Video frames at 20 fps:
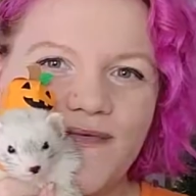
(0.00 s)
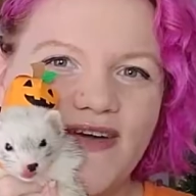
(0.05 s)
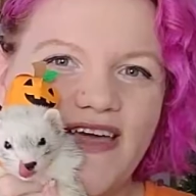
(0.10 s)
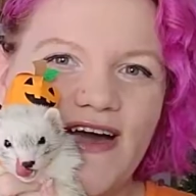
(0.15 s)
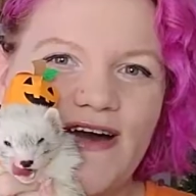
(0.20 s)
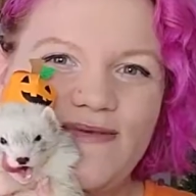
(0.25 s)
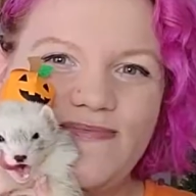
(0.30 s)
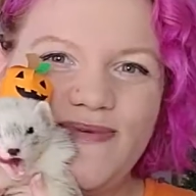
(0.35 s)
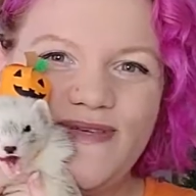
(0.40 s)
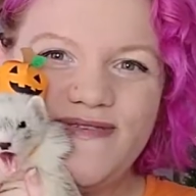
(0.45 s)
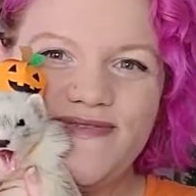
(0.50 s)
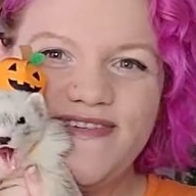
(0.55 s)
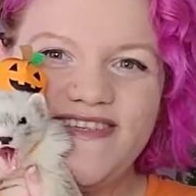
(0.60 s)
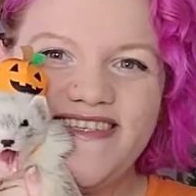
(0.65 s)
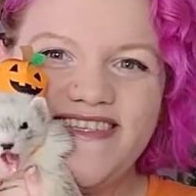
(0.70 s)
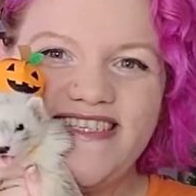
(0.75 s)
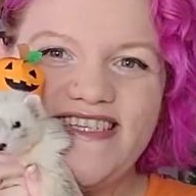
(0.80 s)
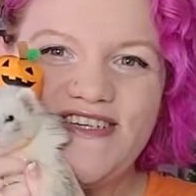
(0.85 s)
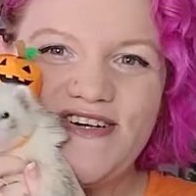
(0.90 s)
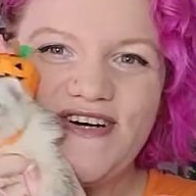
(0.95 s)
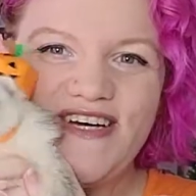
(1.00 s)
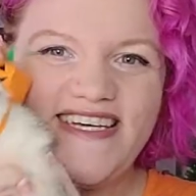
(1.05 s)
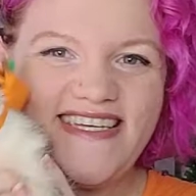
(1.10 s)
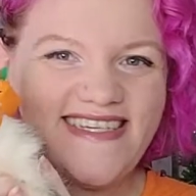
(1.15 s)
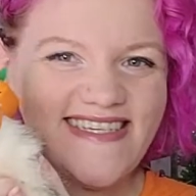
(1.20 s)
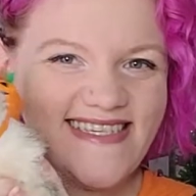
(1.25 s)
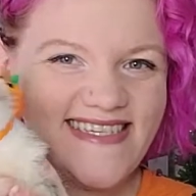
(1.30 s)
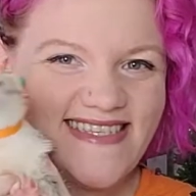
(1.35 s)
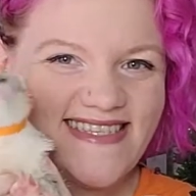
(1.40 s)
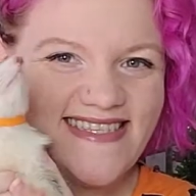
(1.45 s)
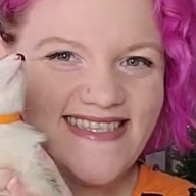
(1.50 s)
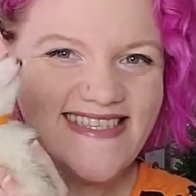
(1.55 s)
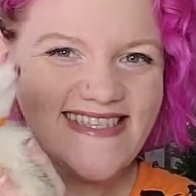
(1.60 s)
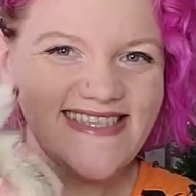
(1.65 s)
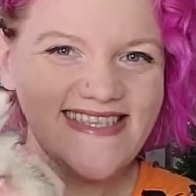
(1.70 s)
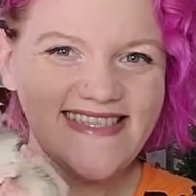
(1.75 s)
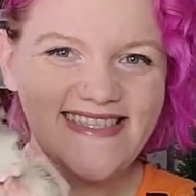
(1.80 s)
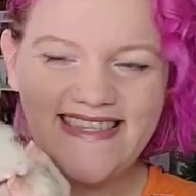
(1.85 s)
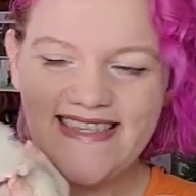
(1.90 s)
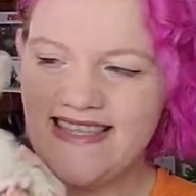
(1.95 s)
We hope you enjoyed.
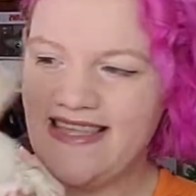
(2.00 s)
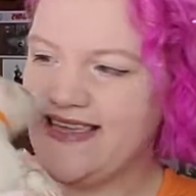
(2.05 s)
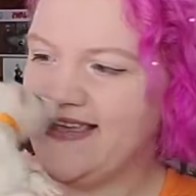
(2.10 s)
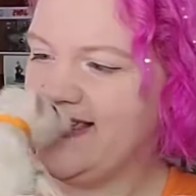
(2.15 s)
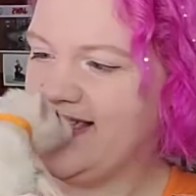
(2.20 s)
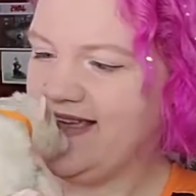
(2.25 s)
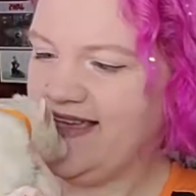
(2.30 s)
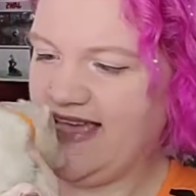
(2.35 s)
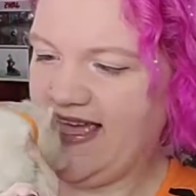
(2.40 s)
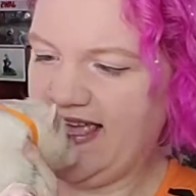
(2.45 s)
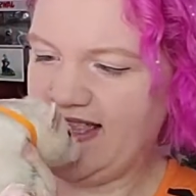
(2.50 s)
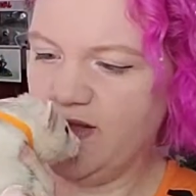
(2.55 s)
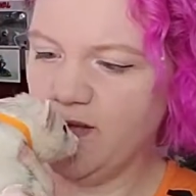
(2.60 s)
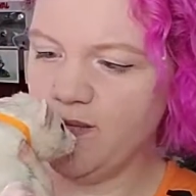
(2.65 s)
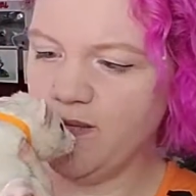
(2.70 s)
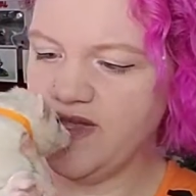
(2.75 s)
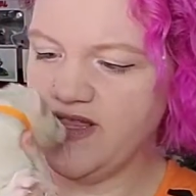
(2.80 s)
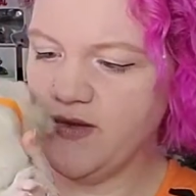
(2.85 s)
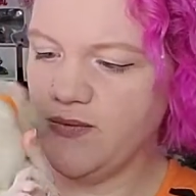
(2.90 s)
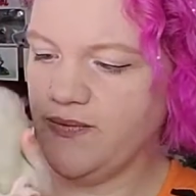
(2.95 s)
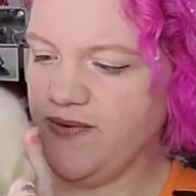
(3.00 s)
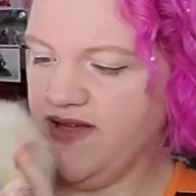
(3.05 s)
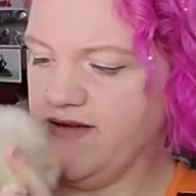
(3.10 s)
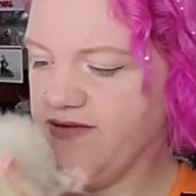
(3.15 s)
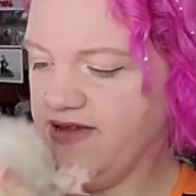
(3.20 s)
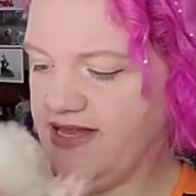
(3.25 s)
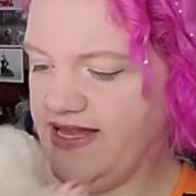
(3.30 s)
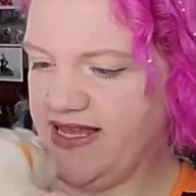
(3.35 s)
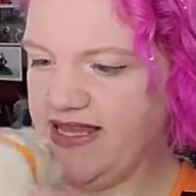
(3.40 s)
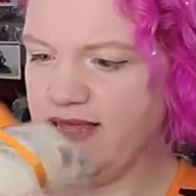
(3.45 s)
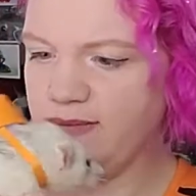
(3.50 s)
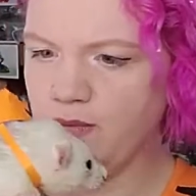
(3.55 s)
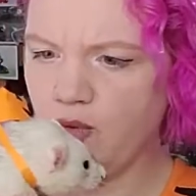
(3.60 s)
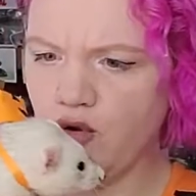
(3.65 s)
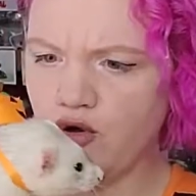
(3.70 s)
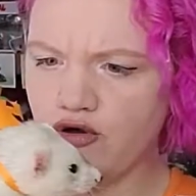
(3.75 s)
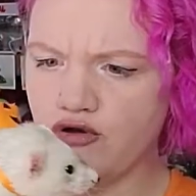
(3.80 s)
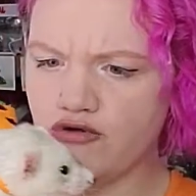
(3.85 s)
I don't want to wear it anymore.